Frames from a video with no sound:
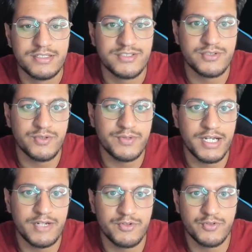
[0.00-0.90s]
so we
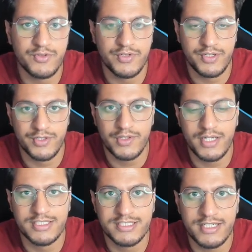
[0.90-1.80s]
have to uh, you know
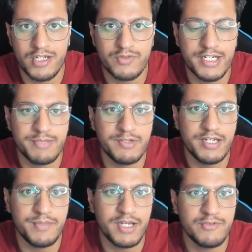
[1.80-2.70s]
understand how gateway
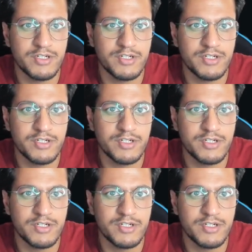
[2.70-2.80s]
api